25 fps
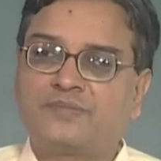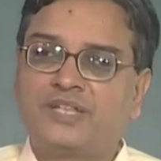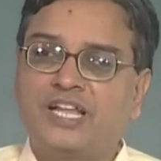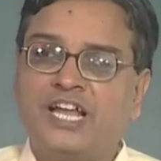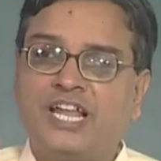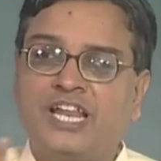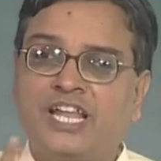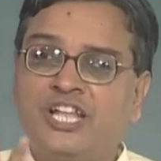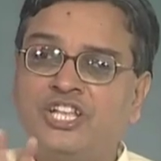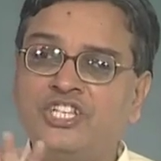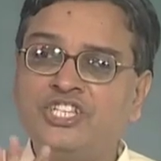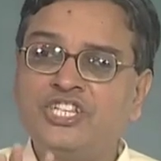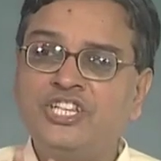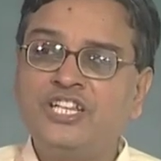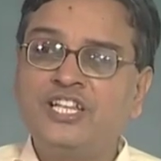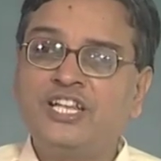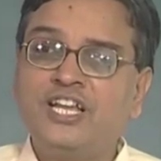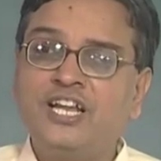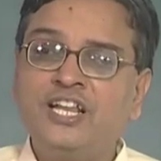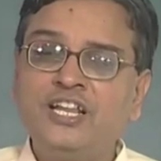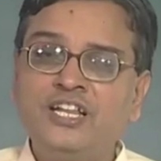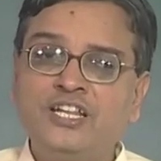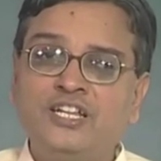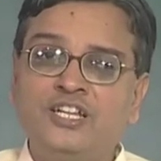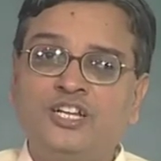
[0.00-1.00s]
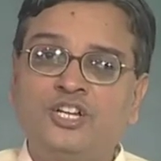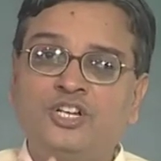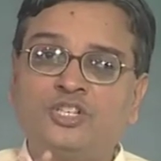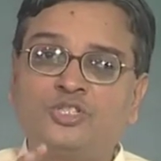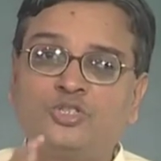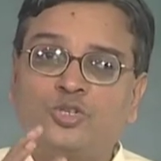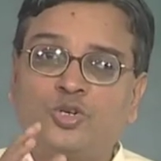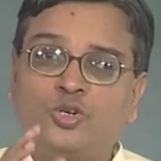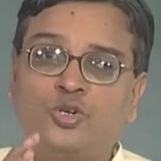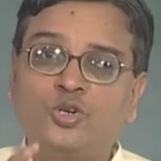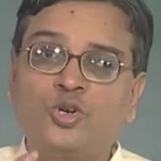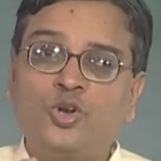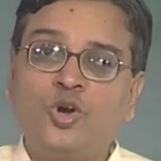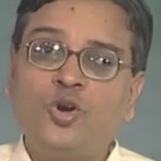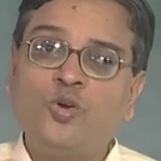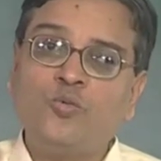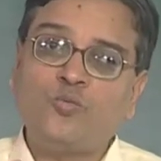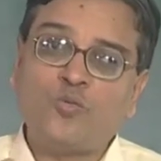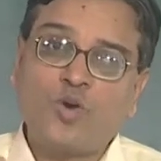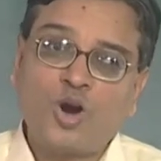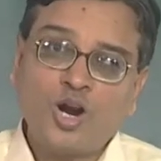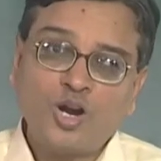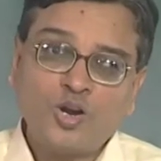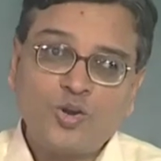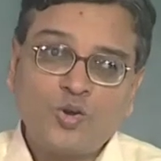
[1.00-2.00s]
An engineer should know
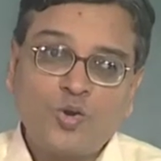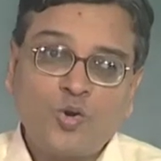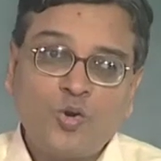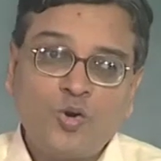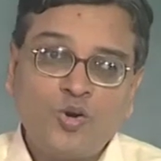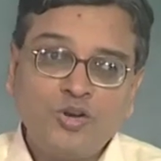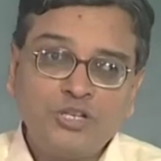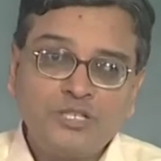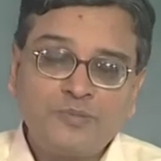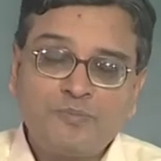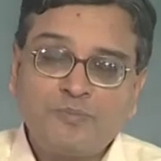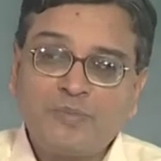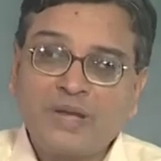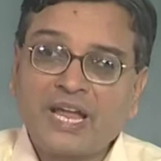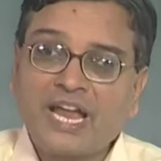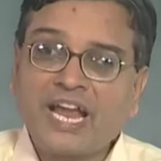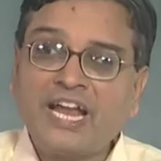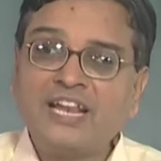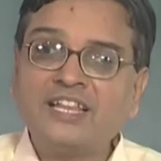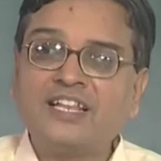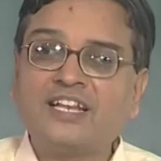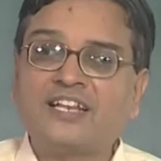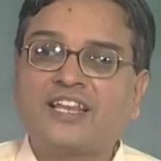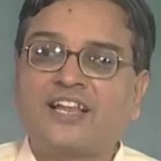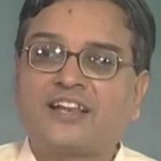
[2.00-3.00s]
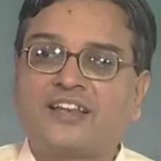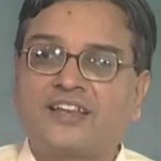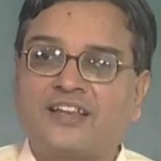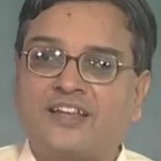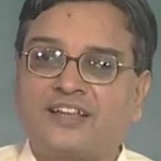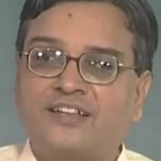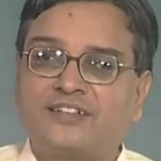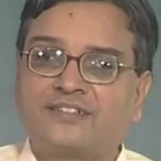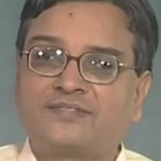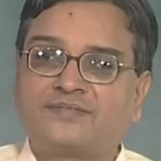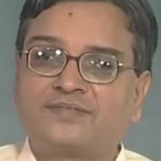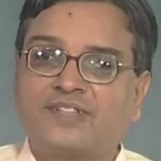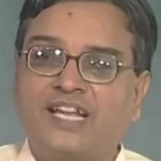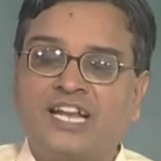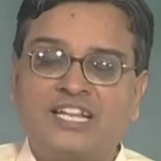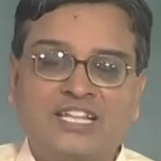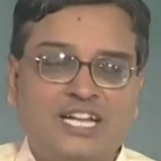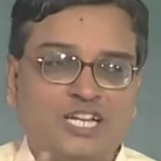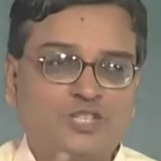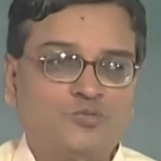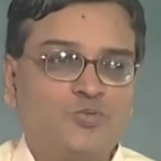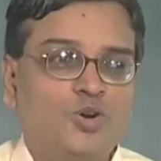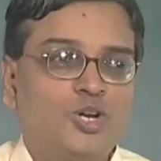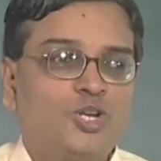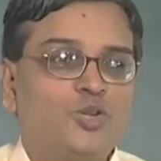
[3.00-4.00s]
what goes behind the technique, and
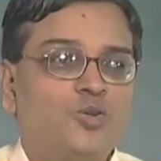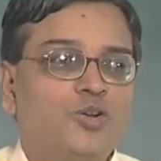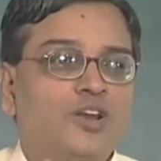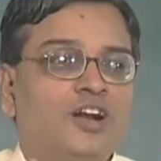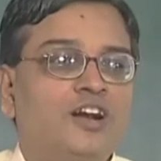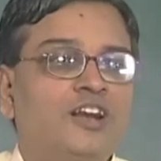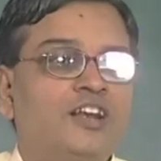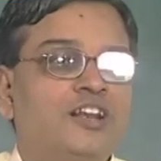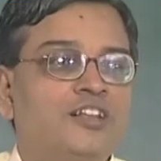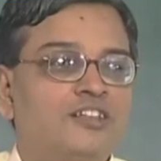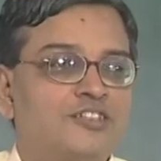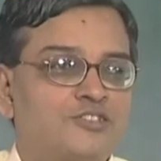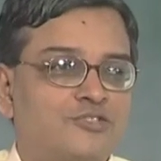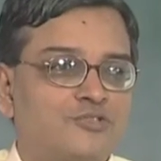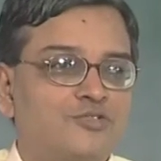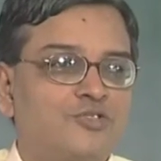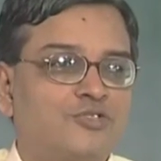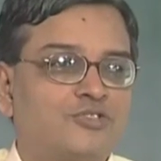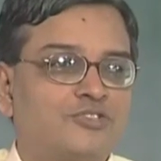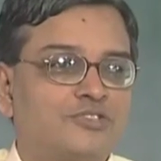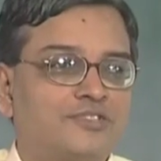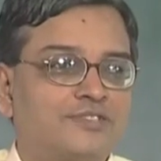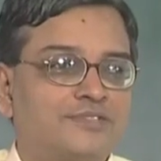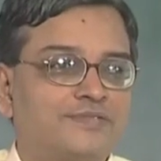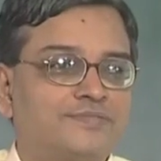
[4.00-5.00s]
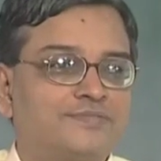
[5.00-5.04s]
that is what you learn in this course.